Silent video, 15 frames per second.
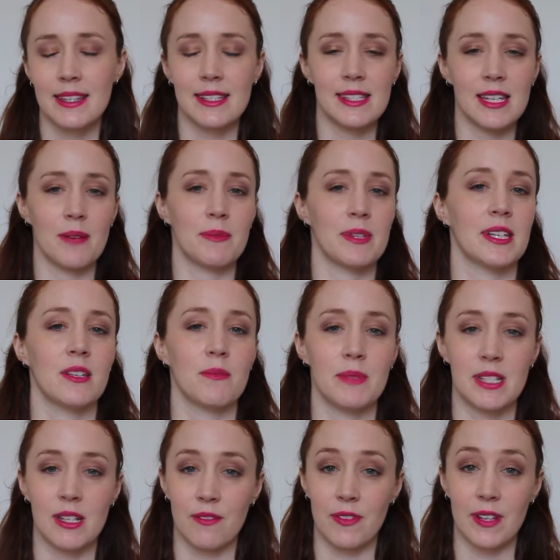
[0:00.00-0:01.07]
The same thing can
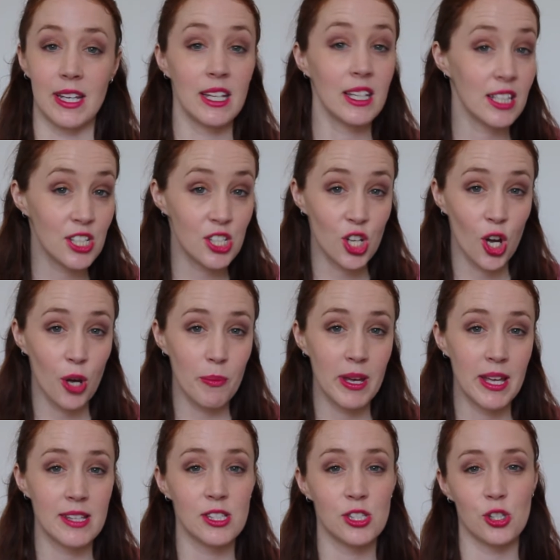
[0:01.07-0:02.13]
be done for English
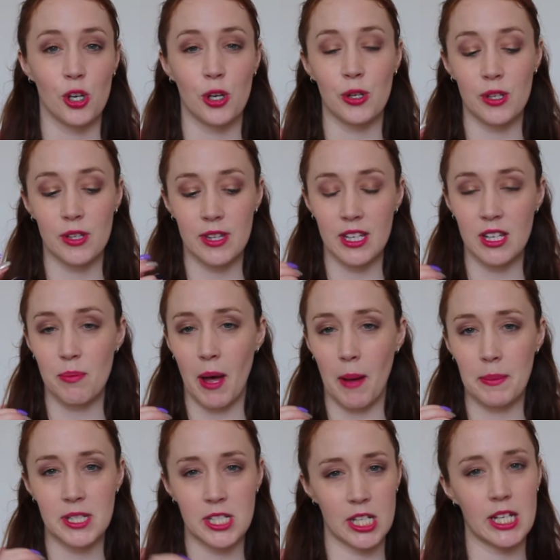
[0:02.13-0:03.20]
comments, so think
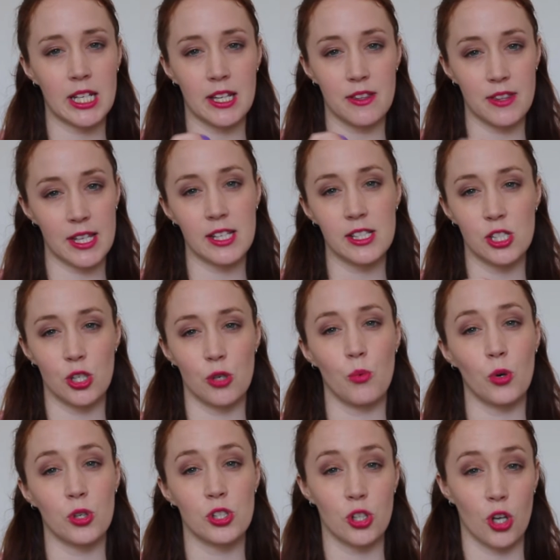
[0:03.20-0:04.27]
about particular things that you
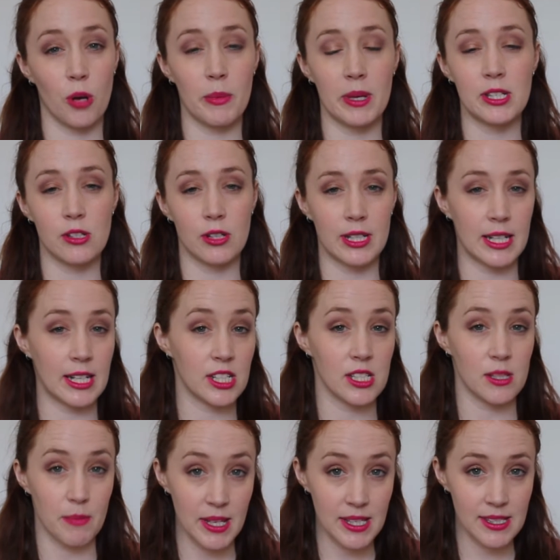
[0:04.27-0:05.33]
want to comment on in each
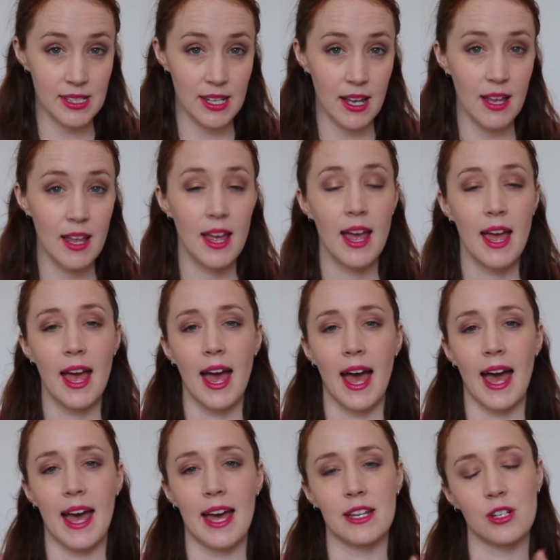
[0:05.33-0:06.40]
semester.
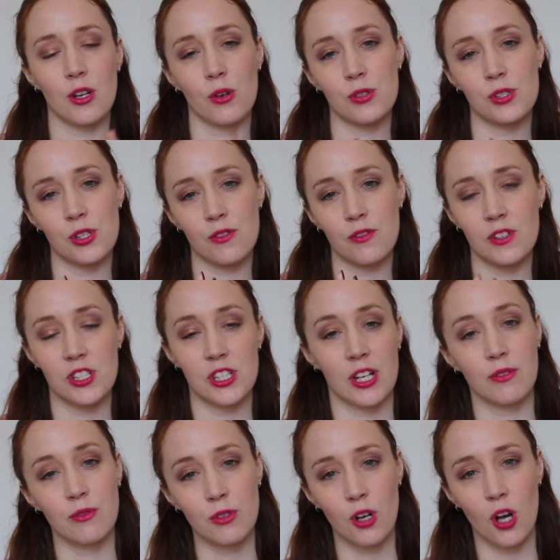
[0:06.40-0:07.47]
And also for
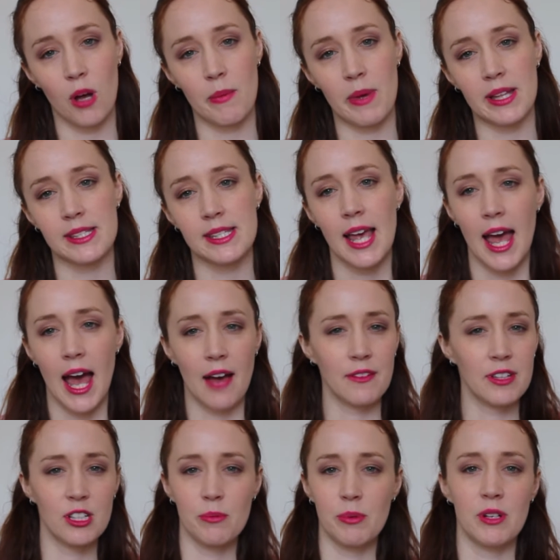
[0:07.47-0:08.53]
general comments,
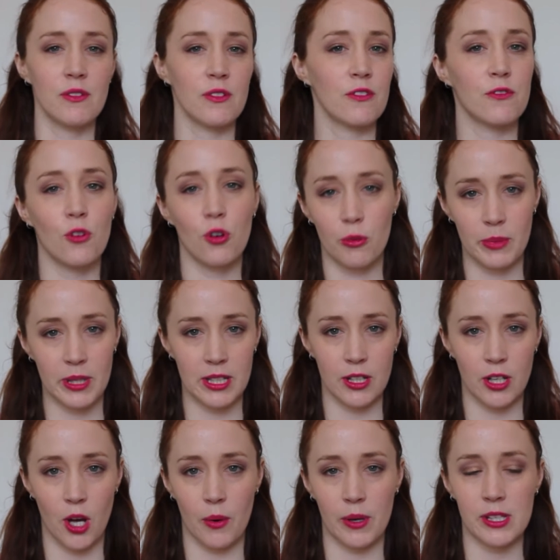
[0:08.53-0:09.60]
have a little bit of a
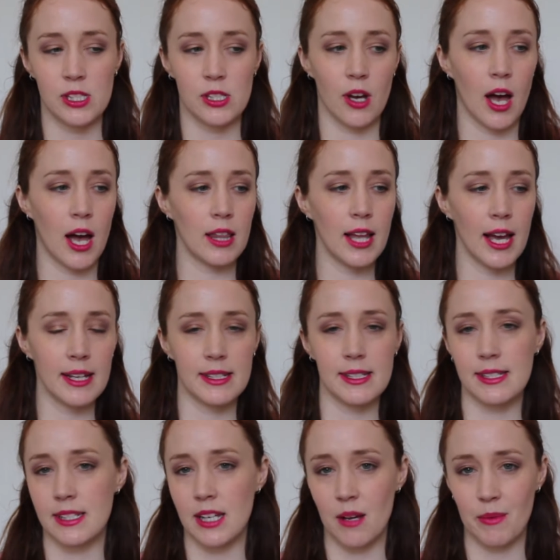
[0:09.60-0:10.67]
formula going. So I like
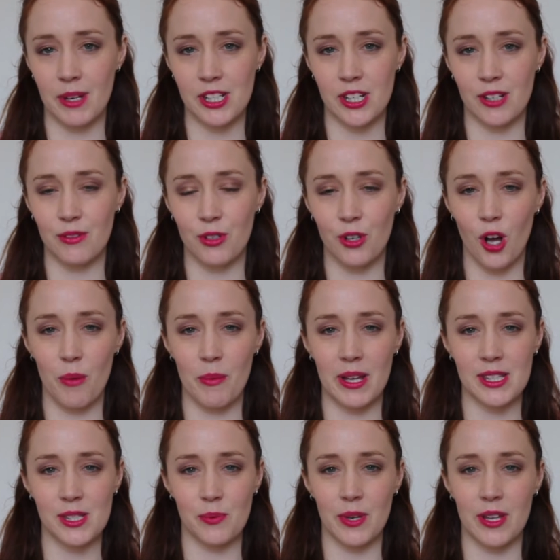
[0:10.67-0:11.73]
to start my general
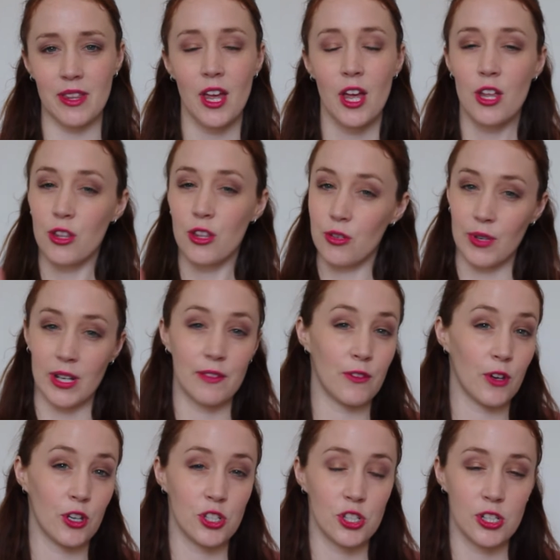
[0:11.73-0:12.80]
comments with 3
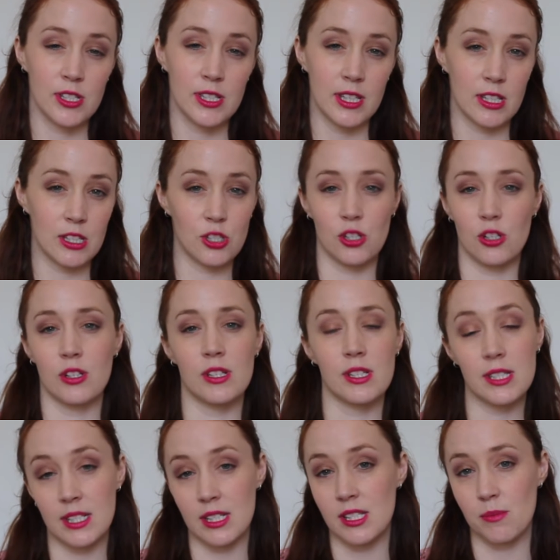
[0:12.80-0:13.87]
virtues that the
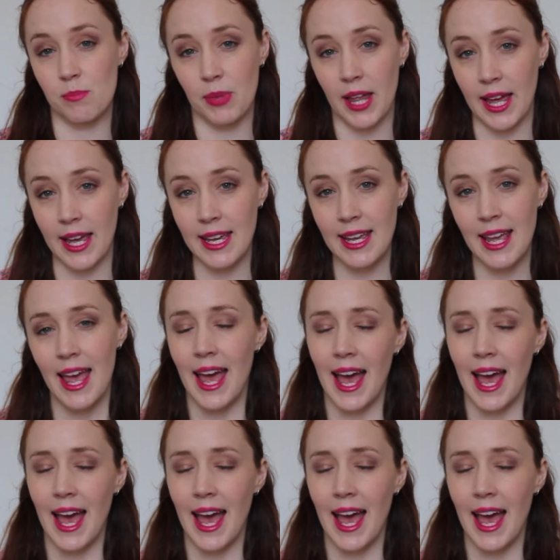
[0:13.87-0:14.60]
students display